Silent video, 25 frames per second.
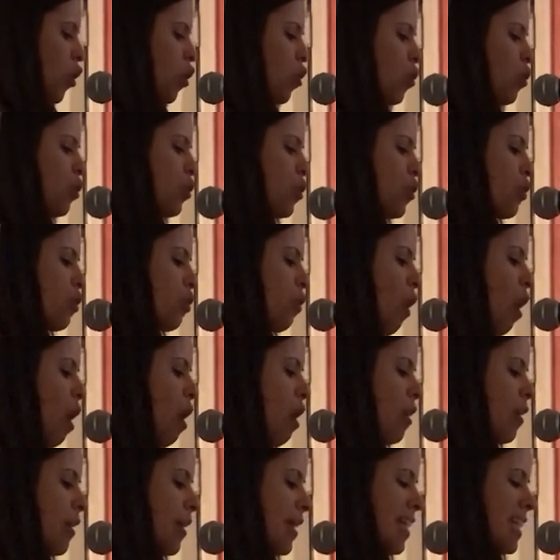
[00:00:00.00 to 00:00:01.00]
Who you
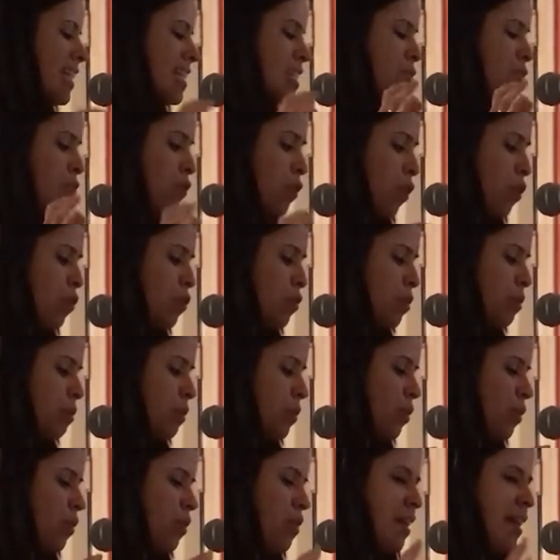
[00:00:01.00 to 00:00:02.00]
are is
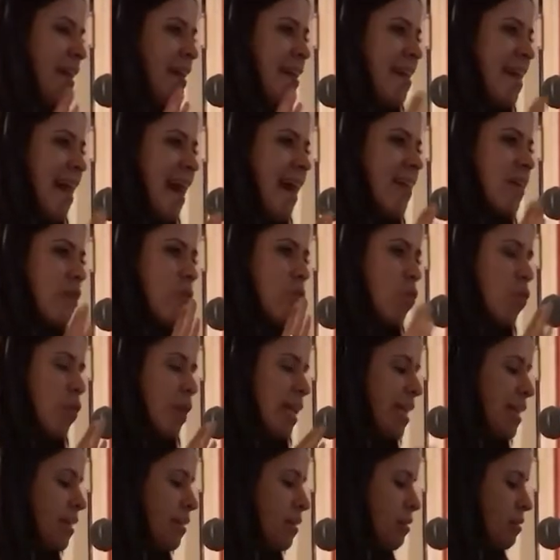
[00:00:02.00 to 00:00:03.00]
vulnerable, not
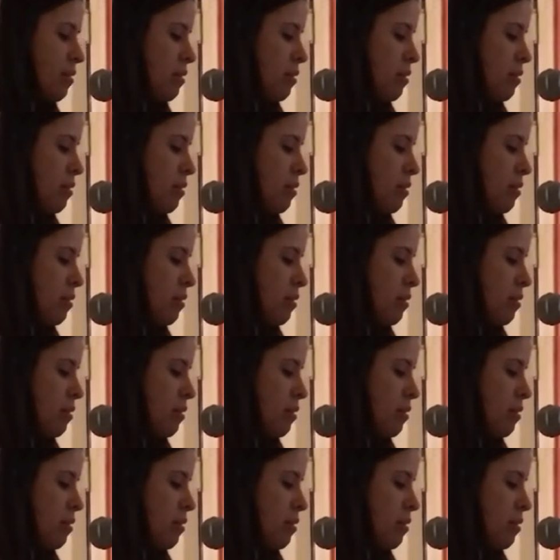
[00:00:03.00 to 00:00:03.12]
weak.